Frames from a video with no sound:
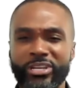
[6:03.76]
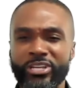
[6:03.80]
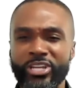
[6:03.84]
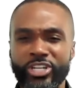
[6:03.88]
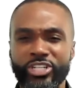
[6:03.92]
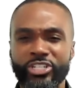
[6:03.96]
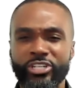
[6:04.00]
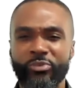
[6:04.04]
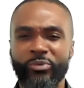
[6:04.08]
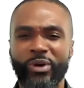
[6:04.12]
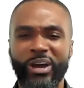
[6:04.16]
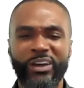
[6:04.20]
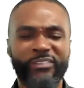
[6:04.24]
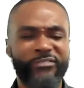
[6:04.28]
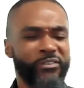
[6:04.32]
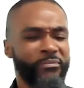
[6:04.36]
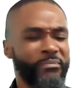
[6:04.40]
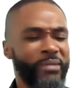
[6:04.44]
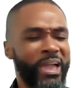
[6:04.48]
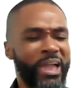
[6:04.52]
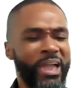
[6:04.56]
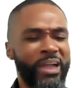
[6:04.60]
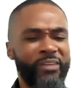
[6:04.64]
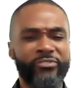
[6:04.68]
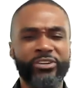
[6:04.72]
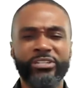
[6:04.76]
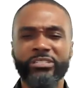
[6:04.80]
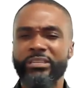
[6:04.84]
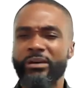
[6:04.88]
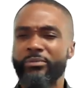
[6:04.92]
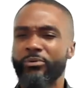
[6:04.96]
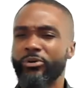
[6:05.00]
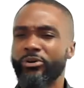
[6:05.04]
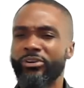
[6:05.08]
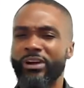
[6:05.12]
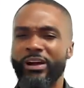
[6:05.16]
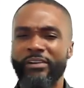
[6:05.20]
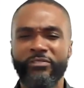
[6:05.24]
nationwide from every
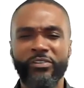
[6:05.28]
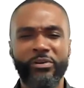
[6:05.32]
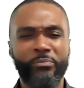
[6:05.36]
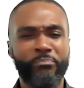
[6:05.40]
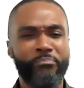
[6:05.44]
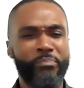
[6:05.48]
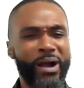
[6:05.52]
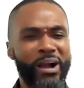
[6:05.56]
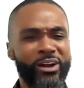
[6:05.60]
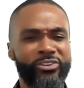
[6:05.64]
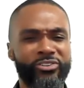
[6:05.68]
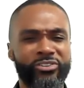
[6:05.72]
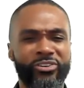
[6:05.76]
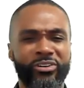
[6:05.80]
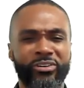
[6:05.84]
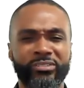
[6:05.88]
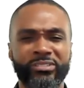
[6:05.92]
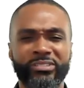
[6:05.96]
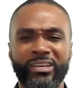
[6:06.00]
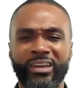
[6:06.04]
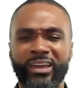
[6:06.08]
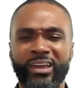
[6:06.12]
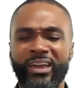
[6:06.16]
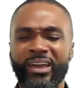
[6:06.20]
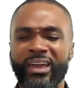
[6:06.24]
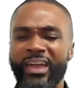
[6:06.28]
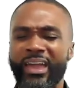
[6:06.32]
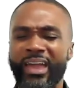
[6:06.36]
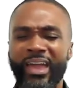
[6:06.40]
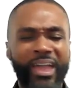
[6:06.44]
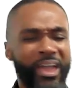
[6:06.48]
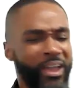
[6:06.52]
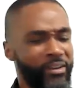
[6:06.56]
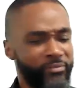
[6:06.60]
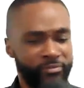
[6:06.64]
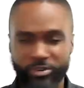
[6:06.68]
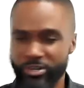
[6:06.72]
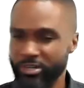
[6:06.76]
demographic background,
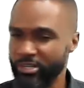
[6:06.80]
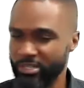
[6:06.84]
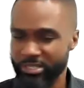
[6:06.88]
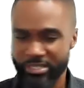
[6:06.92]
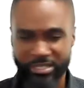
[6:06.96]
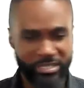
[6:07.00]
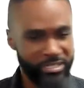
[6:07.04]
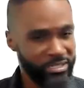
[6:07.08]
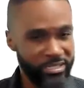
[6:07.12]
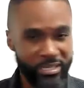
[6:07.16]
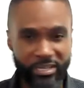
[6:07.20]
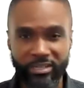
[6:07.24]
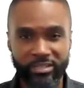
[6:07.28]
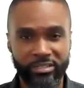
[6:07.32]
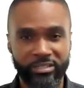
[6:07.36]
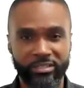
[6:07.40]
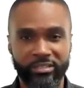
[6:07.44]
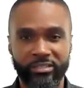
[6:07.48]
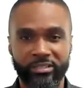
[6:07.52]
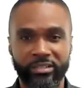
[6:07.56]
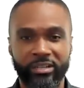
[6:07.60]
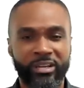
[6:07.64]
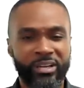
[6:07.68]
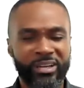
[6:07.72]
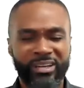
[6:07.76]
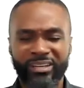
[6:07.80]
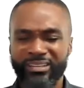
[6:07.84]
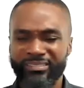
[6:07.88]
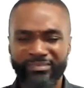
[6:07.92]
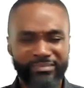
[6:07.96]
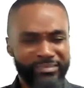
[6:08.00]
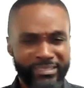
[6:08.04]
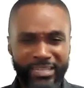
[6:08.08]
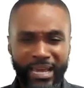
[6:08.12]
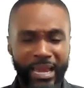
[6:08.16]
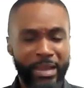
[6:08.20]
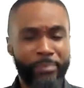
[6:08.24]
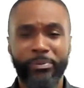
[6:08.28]
every single
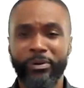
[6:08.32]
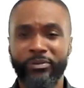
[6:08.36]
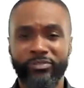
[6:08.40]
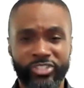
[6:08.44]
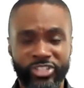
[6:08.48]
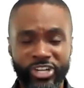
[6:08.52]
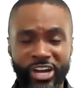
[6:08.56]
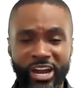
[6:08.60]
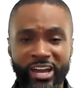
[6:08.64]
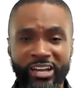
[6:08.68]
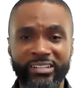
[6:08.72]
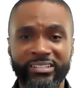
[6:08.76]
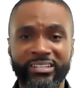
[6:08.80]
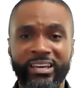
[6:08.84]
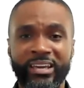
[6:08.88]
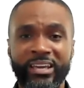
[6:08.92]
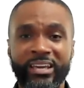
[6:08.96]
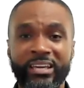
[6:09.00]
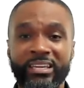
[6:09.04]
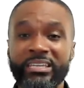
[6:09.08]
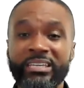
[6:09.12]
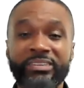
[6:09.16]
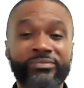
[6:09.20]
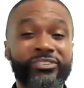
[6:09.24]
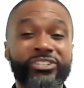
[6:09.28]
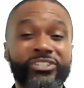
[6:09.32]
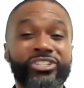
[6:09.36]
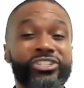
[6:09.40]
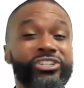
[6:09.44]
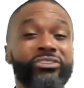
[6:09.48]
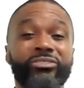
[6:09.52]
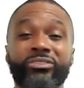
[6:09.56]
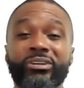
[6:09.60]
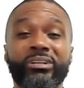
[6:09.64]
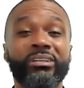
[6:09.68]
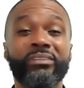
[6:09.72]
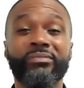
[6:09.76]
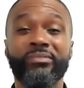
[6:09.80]
type of child, even
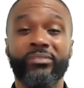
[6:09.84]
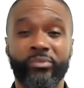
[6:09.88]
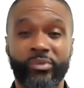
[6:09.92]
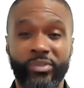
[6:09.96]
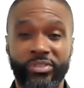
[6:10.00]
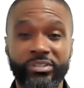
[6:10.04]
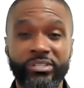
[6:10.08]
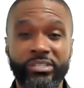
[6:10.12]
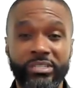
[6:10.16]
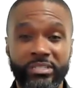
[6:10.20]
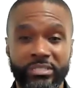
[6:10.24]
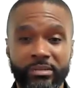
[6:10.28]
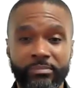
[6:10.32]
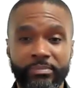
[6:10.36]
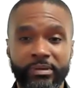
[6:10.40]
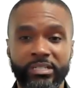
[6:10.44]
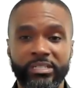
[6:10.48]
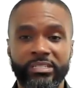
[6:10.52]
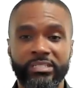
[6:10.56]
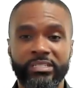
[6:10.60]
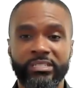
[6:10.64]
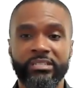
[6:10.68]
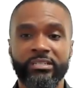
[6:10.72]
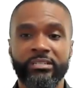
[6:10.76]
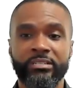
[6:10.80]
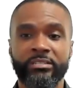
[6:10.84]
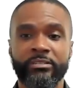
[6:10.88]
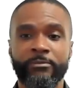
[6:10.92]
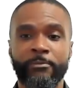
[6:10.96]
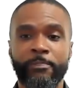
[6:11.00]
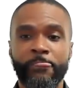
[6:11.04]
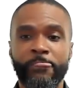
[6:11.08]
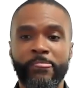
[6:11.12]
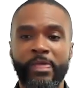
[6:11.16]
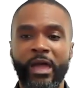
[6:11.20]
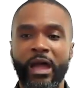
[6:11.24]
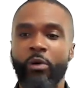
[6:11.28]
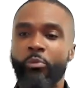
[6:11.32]
children living with disabilities.
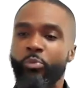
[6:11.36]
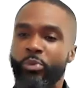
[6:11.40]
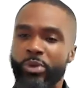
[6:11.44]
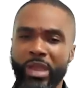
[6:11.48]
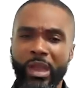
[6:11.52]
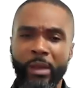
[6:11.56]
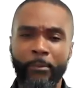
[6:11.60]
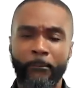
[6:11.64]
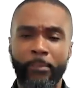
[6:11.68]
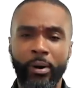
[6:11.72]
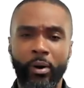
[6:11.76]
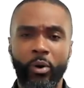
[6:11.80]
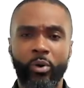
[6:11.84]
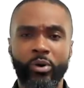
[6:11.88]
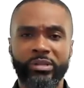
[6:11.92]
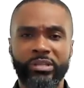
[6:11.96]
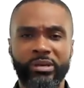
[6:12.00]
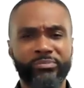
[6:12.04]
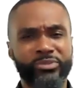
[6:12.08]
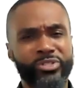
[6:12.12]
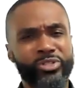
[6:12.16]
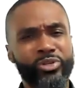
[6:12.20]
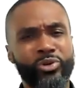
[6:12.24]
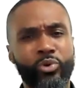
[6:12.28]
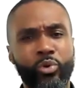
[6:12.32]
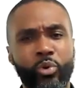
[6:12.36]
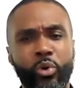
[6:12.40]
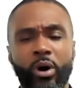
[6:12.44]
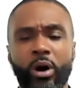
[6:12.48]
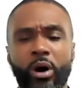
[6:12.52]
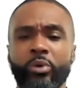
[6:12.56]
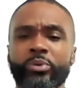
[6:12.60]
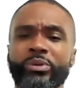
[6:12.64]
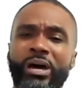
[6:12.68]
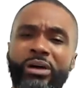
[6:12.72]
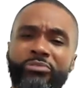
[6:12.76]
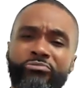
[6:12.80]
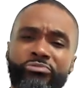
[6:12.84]
And we empowered them to go
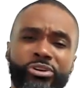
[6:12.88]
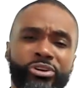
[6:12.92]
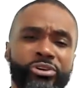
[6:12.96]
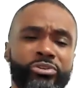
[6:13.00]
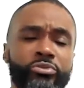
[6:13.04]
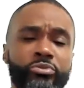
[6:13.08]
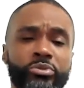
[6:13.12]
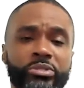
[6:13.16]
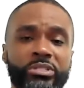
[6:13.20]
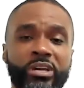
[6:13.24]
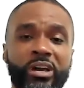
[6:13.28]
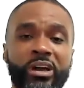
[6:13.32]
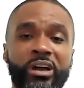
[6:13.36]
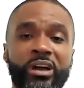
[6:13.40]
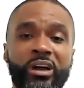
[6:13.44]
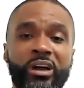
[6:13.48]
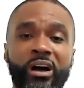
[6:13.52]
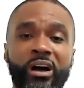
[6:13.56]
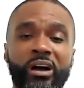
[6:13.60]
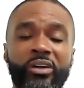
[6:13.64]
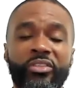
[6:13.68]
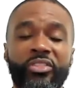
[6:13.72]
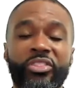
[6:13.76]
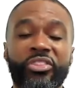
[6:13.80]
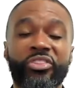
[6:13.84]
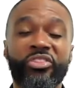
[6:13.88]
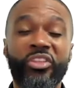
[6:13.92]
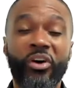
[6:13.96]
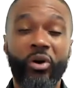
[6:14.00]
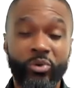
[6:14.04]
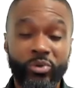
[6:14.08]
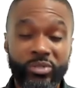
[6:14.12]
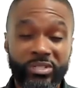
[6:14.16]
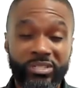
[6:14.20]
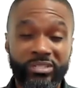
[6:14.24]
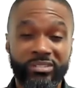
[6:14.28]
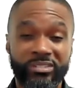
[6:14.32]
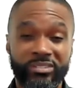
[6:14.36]
out and recruit
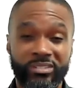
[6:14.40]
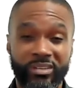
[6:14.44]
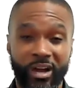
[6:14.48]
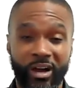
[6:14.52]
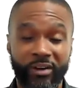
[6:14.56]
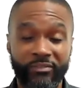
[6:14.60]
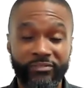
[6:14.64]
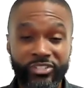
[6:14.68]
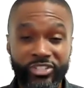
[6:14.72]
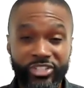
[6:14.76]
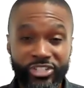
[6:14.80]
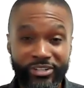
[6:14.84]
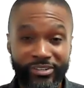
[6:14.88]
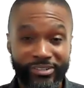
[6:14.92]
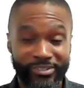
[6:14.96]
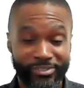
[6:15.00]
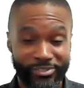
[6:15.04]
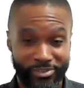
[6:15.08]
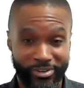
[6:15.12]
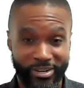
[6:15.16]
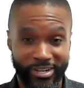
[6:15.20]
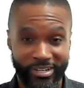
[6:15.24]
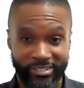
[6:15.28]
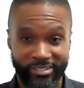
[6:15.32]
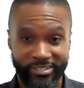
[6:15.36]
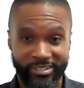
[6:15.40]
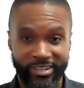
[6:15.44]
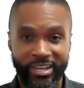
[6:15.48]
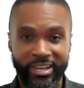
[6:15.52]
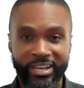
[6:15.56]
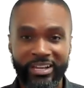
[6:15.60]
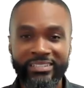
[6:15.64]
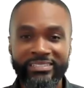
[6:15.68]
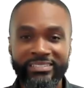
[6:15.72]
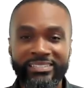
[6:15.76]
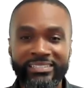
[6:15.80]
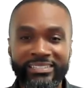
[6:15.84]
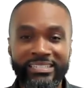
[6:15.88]
thousands of children
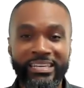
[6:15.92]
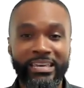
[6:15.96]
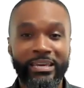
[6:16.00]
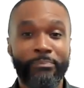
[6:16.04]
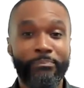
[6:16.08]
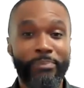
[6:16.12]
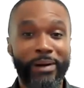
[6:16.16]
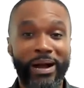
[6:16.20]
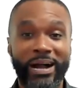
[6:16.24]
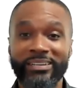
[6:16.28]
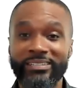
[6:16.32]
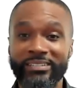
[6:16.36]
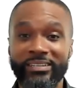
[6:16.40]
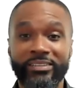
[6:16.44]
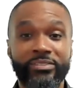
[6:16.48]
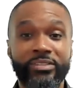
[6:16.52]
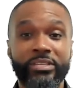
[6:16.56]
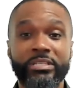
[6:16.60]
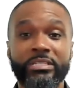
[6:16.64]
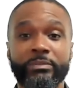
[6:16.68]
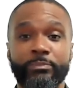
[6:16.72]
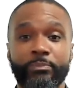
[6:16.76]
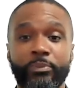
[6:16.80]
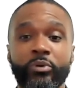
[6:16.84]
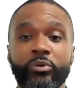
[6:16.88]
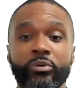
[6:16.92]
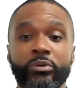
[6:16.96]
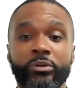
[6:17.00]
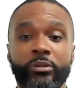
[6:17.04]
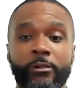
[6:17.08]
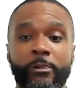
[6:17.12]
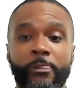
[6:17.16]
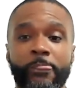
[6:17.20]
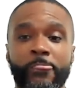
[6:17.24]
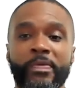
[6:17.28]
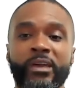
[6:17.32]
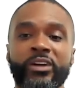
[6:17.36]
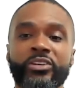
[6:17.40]
to take part in this poll
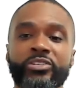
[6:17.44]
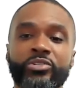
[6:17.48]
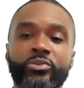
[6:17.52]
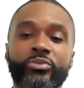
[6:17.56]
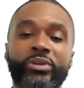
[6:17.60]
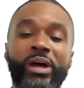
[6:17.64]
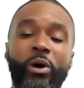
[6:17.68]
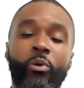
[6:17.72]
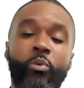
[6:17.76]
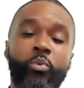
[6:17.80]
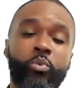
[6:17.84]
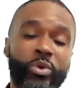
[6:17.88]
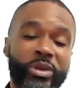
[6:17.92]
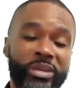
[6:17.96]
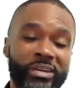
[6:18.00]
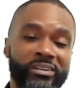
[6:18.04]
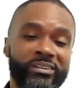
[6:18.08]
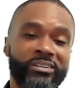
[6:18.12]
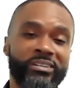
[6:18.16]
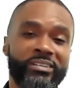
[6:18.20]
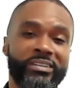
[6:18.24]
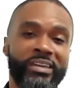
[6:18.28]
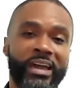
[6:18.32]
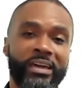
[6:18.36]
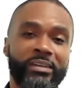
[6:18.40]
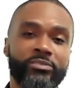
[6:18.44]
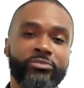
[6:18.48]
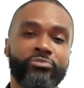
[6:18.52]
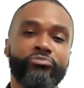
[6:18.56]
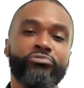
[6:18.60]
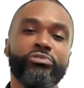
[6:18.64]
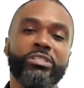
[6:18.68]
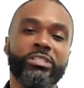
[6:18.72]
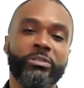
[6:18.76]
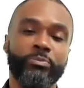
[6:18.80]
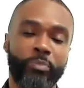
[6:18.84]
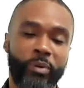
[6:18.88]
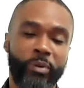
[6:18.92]
so that we could get
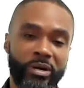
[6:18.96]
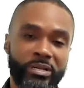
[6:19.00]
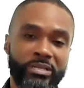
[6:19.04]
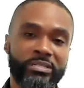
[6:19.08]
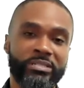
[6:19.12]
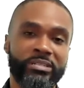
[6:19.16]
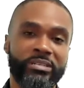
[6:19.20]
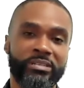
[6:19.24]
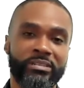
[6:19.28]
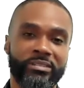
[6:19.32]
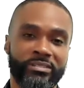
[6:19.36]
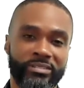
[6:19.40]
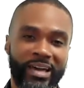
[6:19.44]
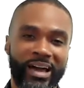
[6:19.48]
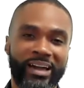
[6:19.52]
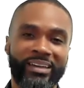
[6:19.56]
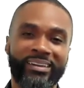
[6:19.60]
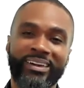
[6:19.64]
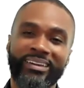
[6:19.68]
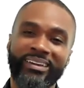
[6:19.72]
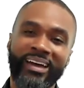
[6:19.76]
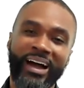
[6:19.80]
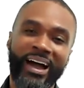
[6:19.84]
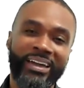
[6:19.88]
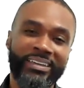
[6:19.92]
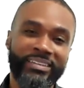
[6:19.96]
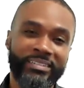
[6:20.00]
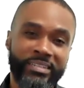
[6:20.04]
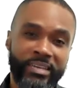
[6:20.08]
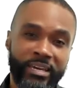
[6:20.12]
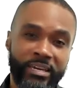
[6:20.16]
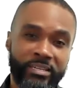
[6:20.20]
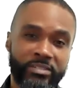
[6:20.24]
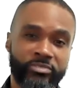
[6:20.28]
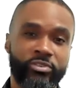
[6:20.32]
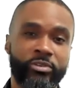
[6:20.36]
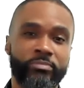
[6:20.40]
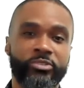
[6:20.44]
responses and get
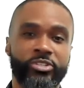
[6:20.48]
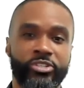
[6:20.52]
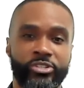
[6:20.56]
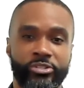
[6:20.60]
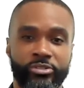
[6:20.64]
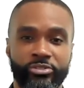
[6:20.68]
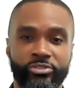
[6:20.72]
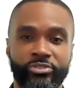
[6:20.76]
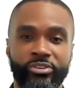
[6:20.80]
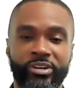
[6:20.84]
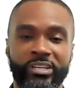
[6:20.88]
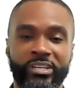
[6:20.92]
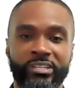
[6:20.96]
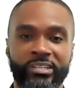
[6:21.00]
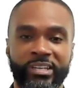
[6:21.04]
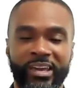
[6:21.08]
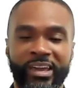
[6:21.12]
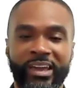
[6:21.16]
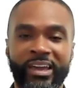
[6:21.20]
ideas from children.